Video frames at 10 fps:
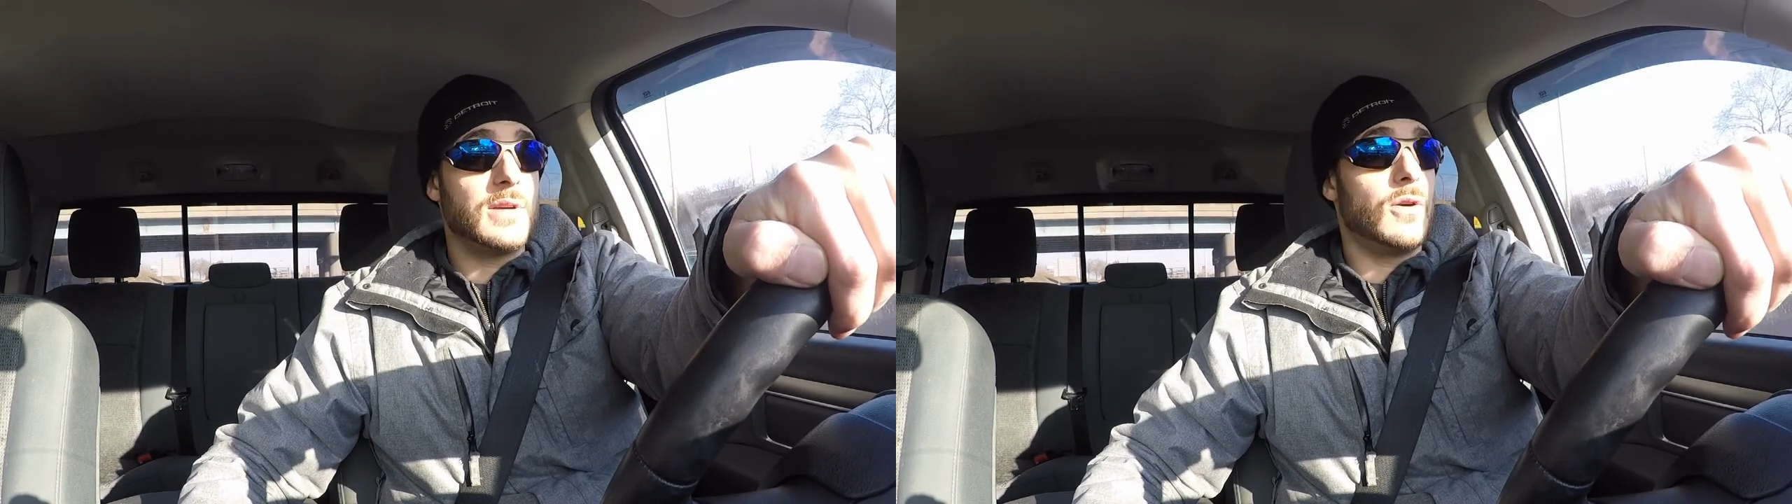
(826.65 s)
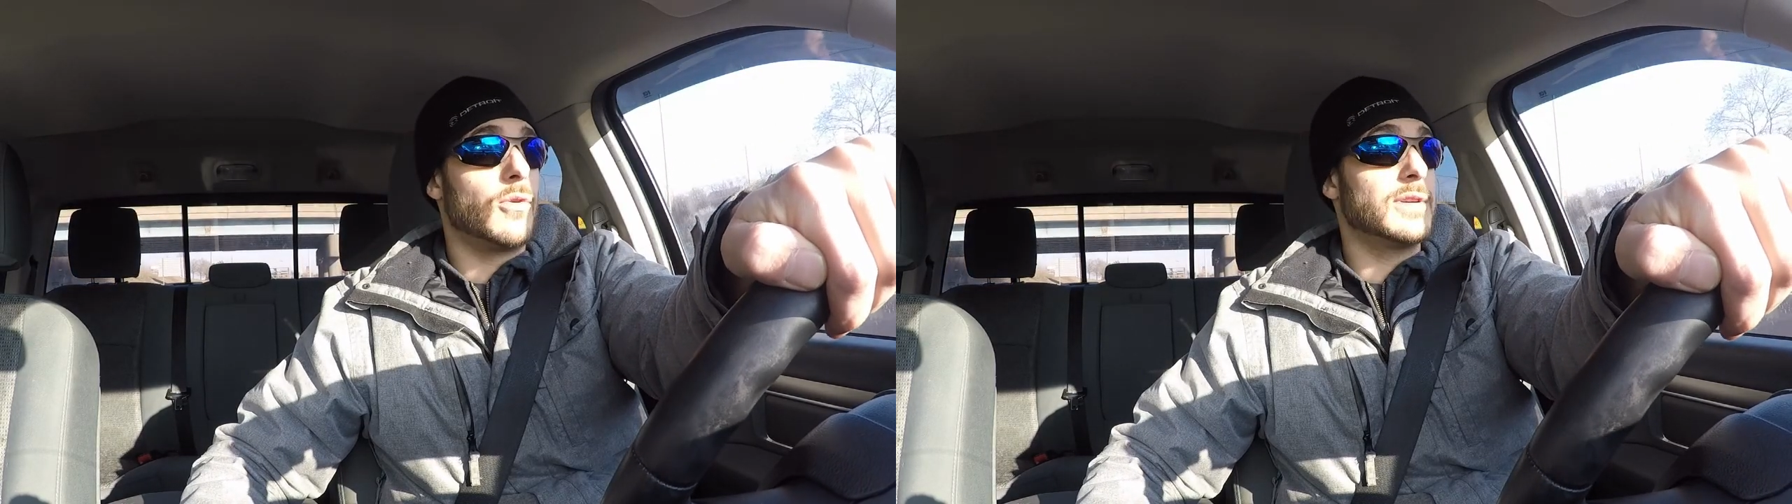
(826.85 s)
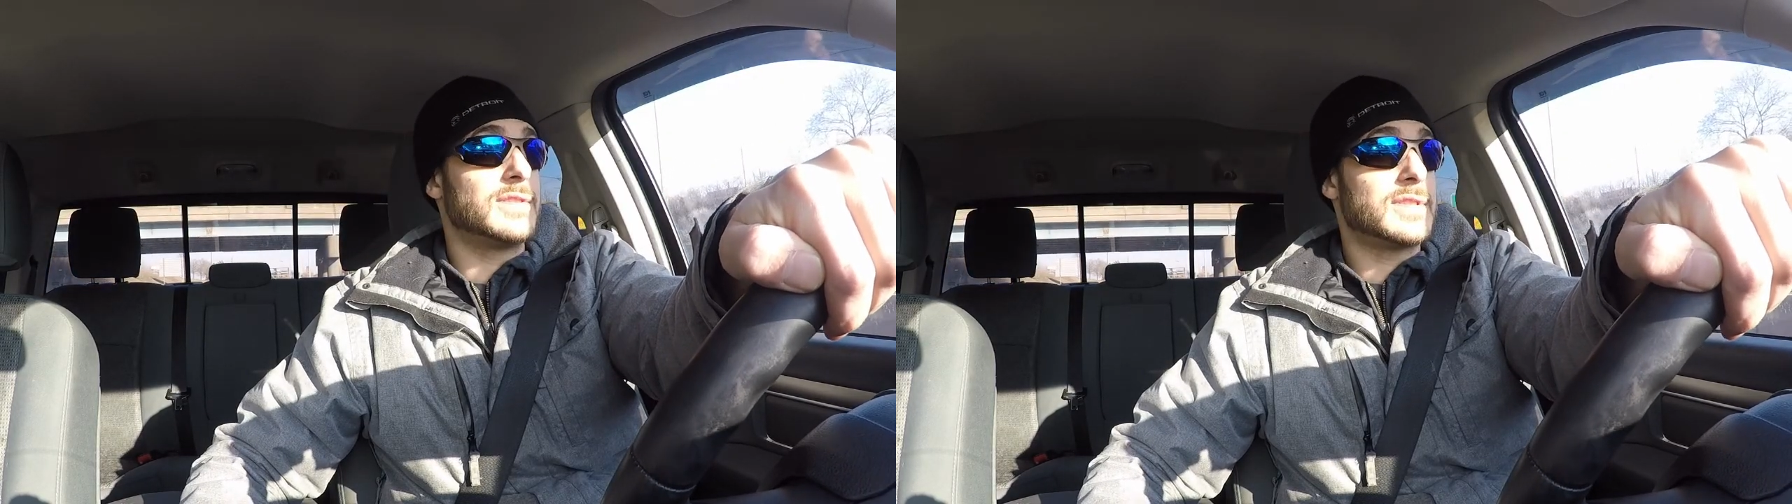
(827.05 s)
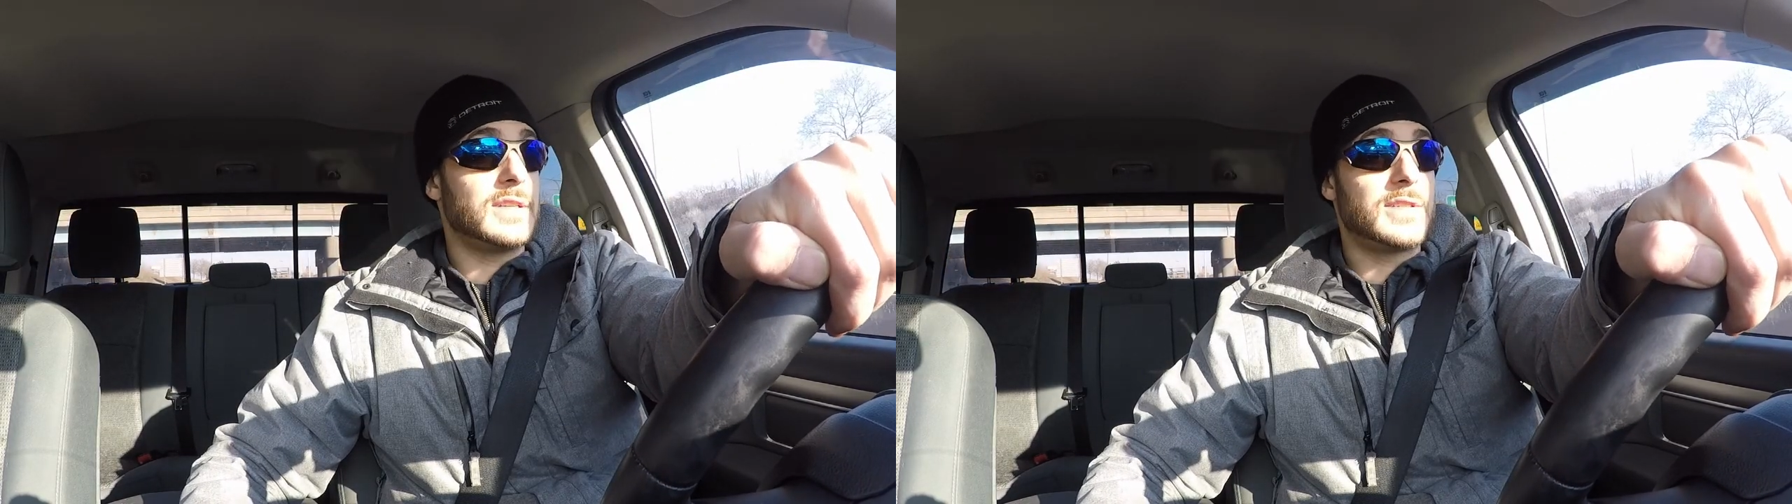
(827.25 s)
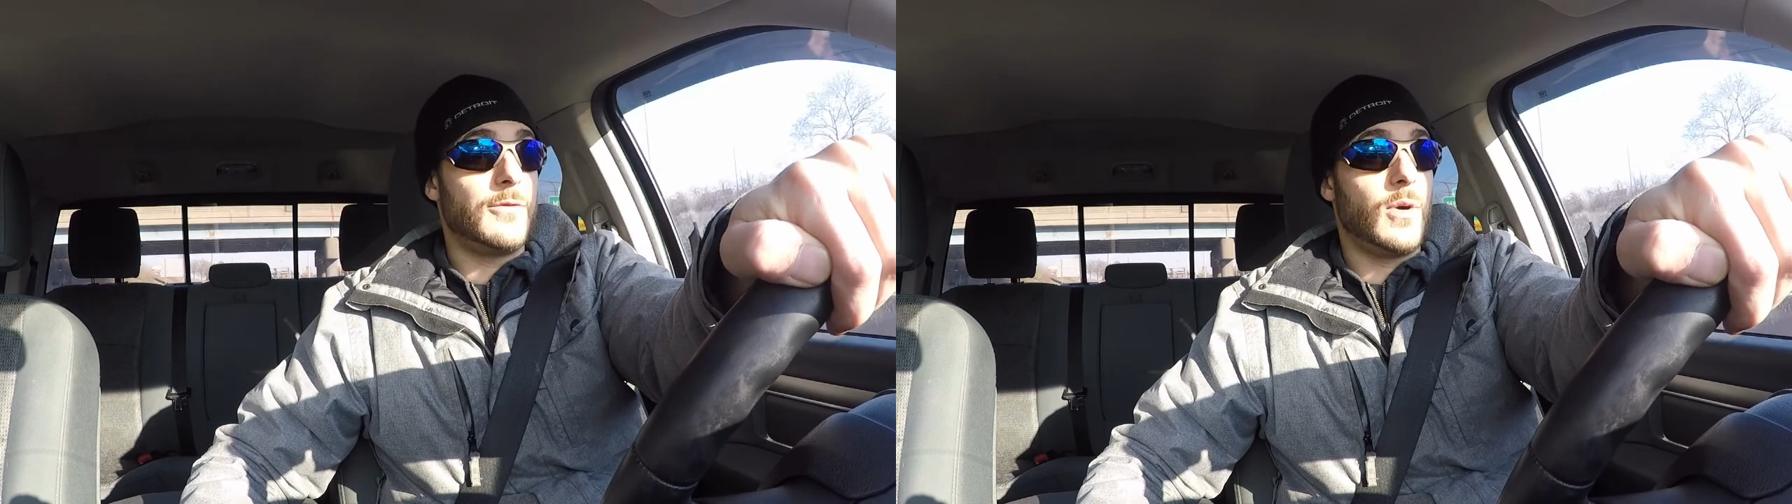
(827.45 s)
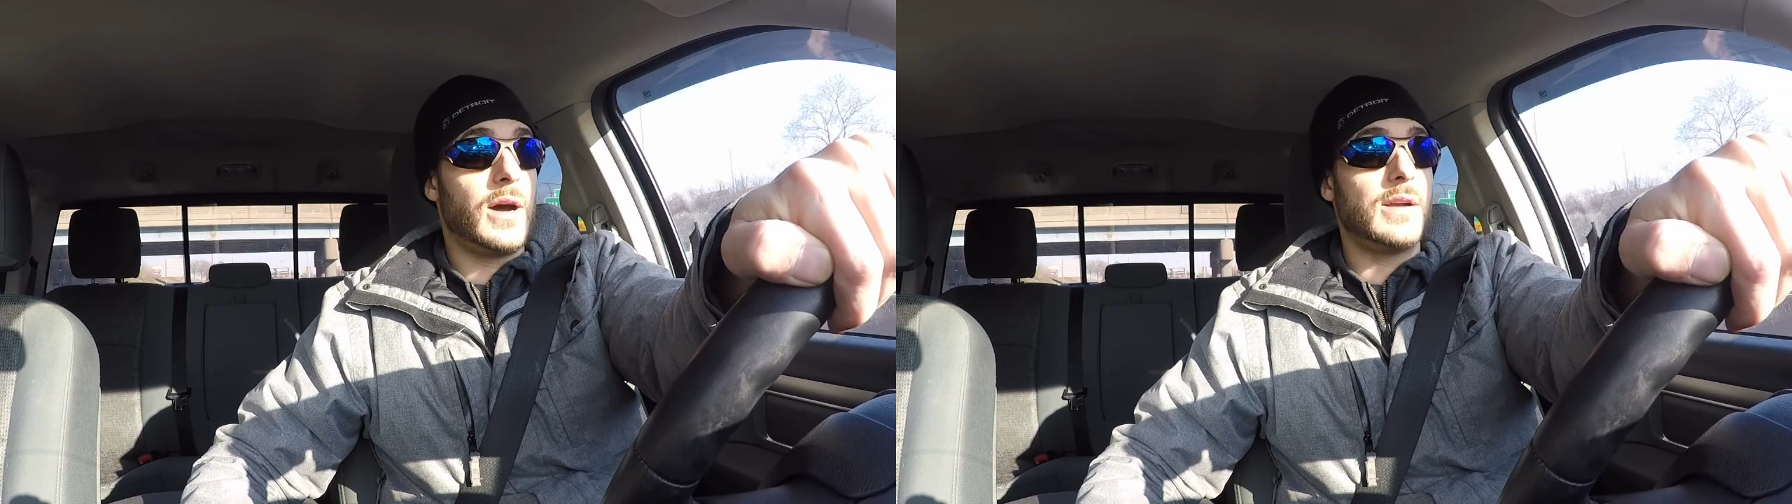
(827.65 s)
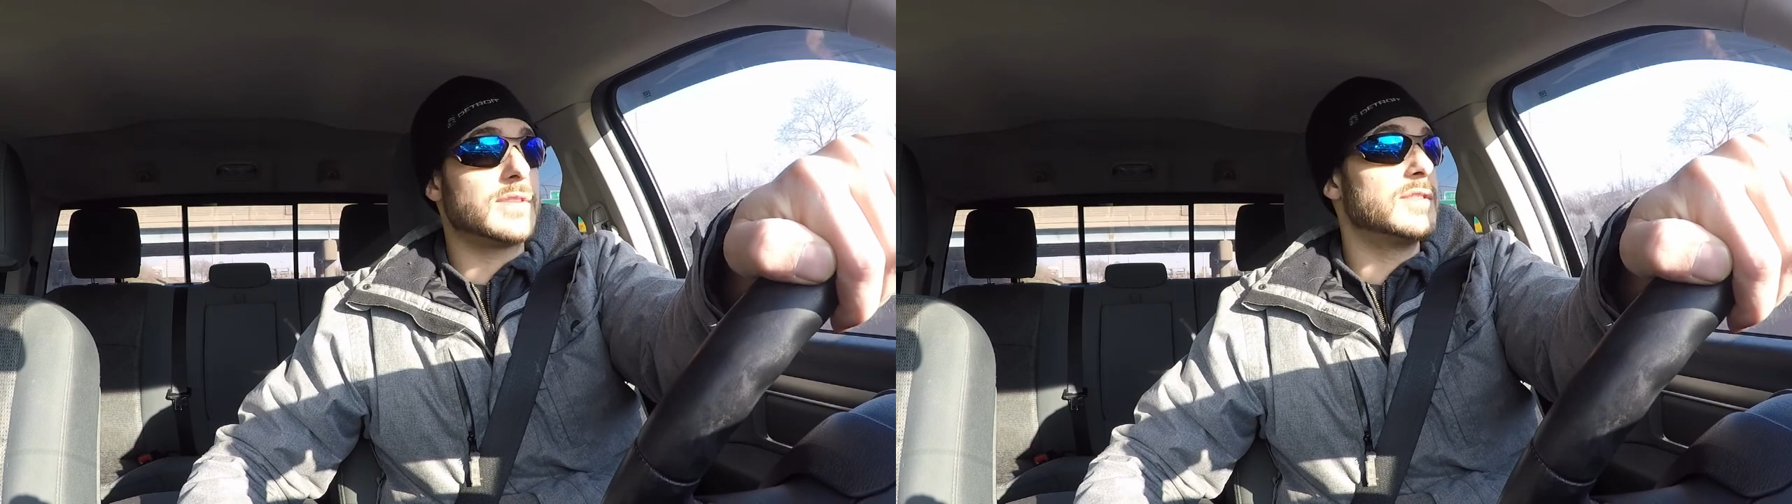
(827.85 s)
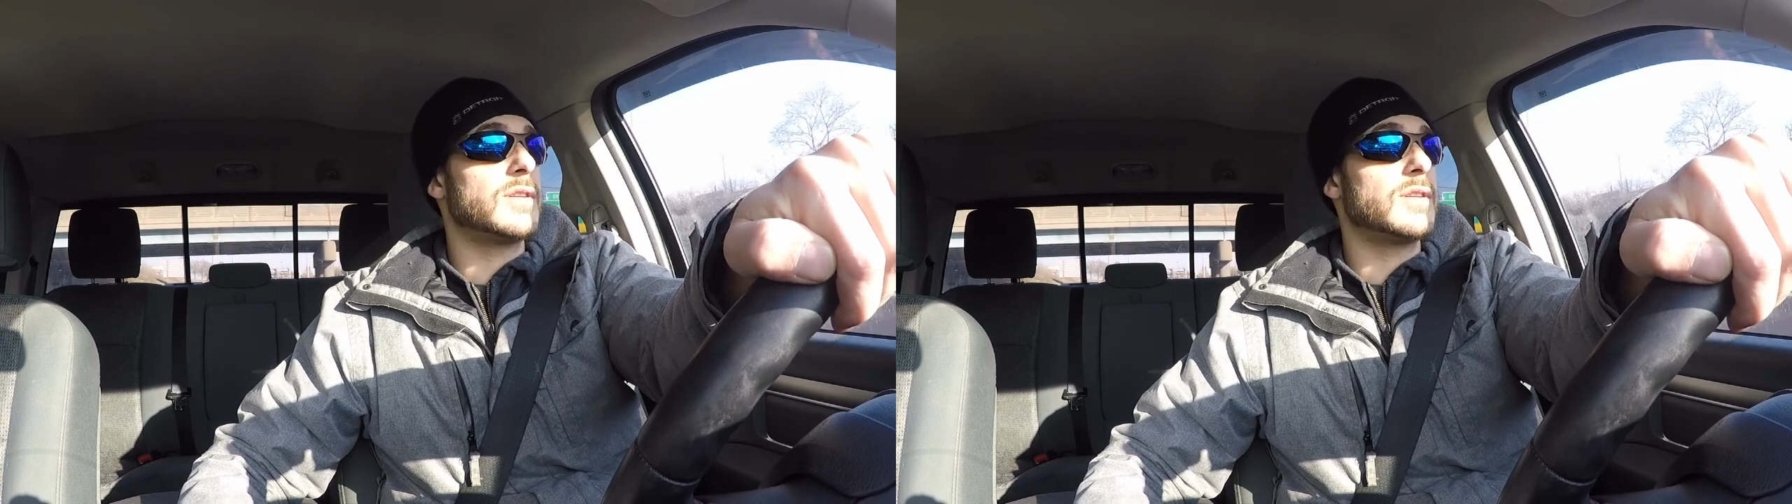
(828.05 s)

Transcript: or incentive-wise is